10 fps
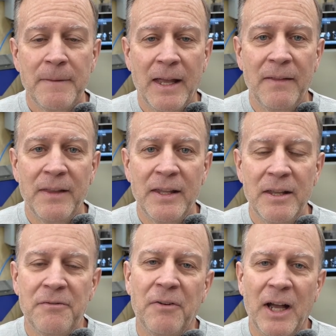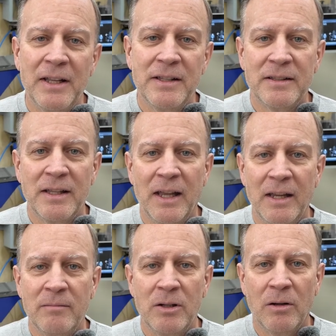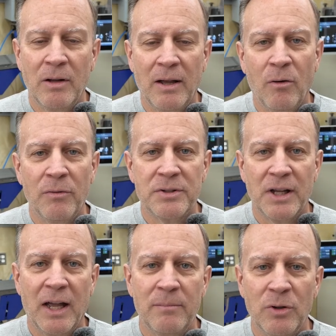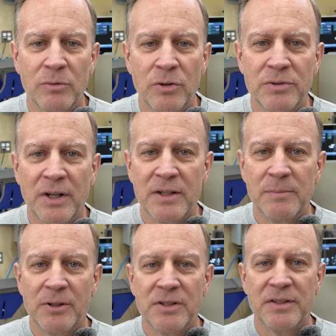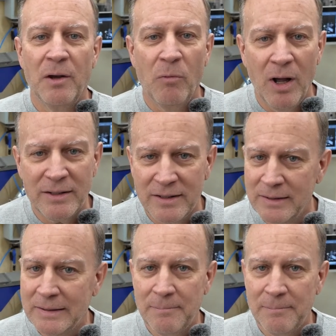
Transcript: And then they find that they, over time don't use it as much as they want.